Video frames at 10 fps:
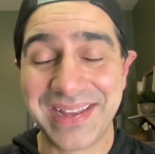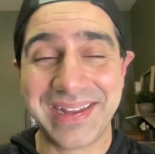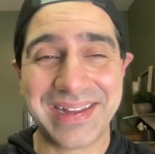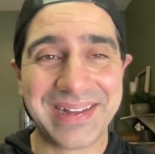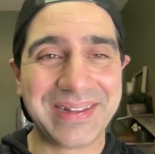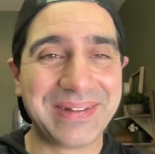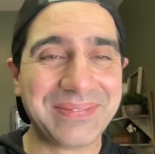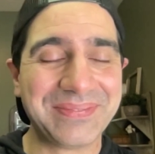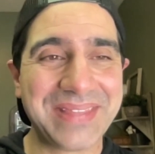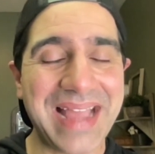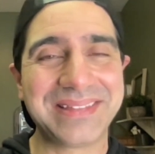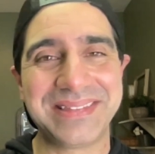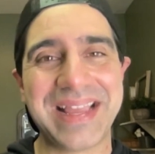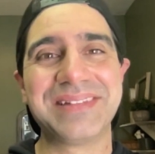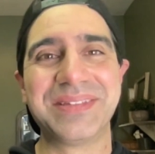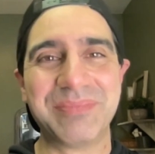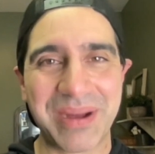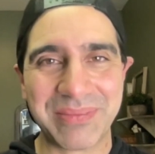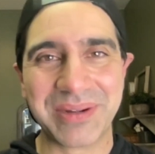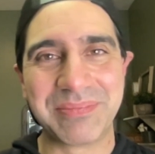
That's a bummer.